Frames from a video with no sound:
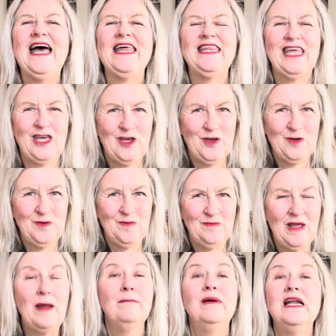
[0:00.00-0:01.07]
Thank you.
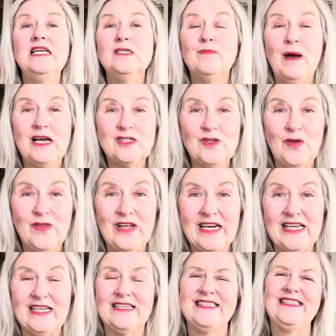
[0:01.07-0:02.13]
And please pass on the
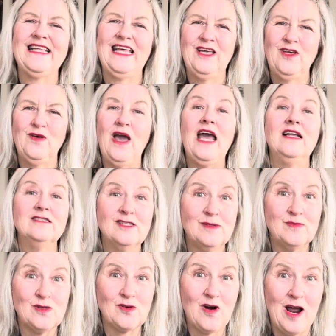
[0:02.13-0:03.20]
links. Thank you. And
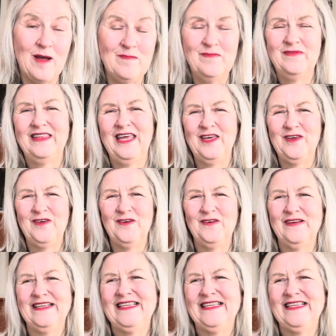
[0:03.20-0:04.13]
subscribe. Thank you.